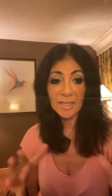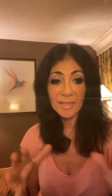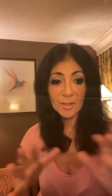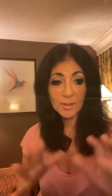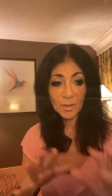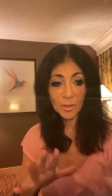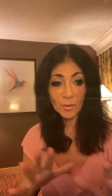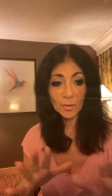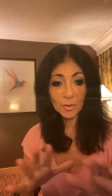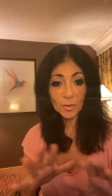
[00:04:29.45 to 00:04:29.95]

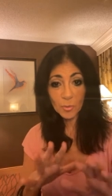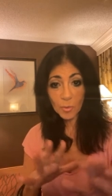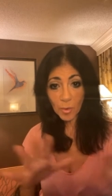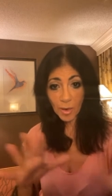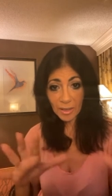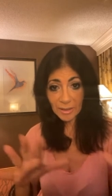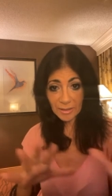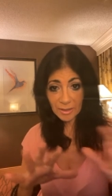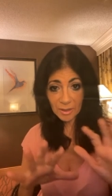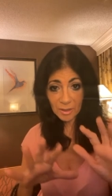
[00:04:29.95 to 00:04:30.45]
So you
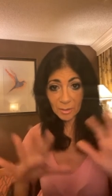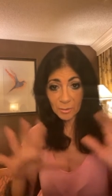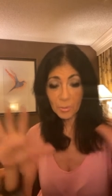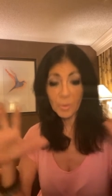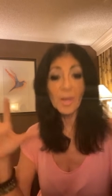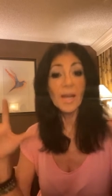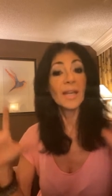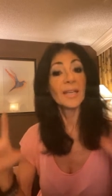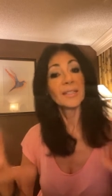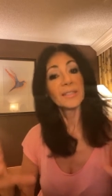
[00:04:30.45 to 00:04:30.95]
want to
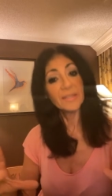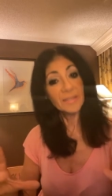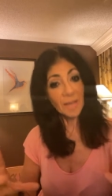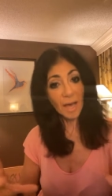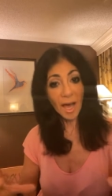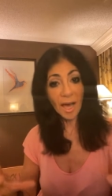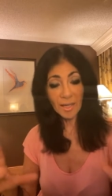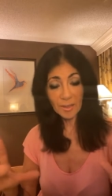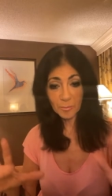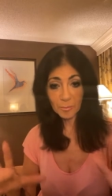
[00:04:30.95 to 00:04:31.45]

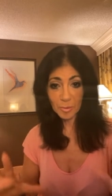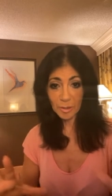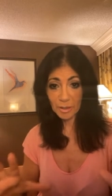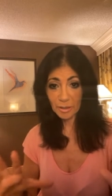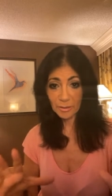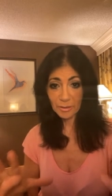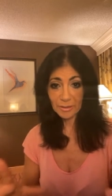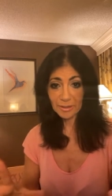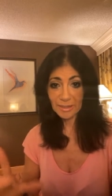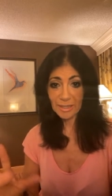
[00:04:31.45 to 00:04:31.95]
not put
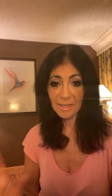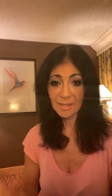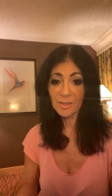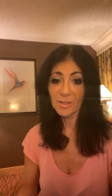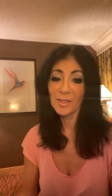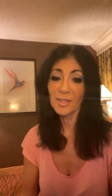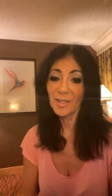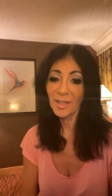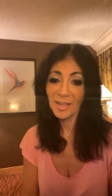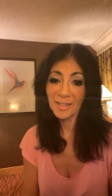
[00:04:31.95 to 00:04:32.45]
your
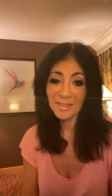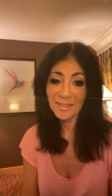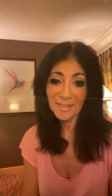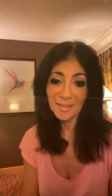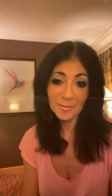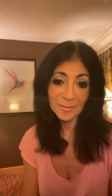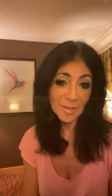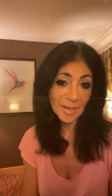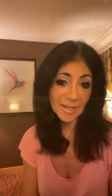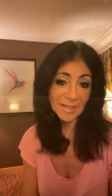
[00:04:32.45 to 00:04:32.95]
attention on it,
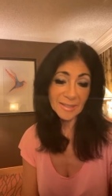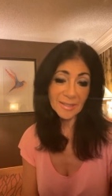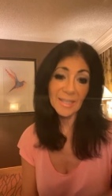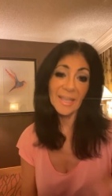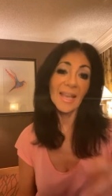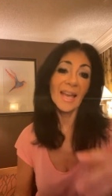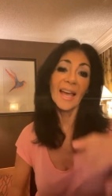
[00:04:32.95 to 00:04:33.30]
right?